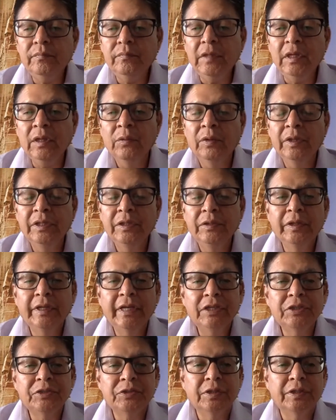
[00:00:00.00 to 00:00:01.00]
when you
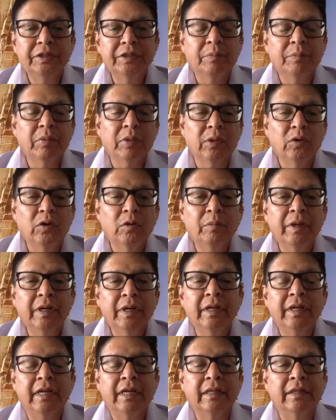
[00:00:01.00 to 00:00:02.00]
get your
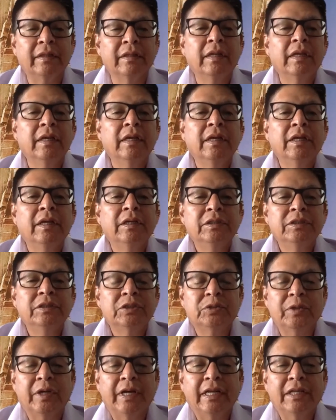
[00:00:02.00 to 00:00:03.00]
diploma, and
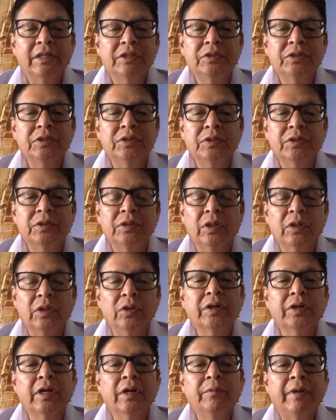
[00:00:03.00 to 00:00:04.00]
trying to
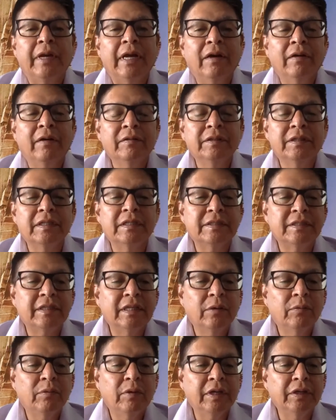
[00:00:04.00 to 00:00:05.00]
look around to see
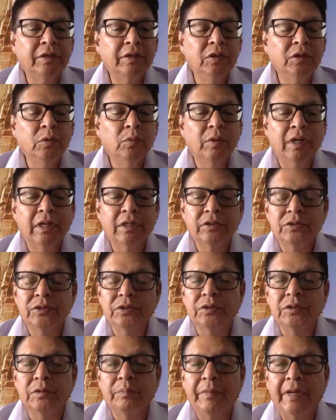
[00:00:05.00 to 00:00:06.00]
what you want
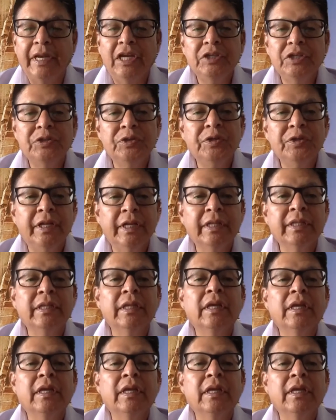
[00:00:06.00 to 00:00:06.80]
to major in.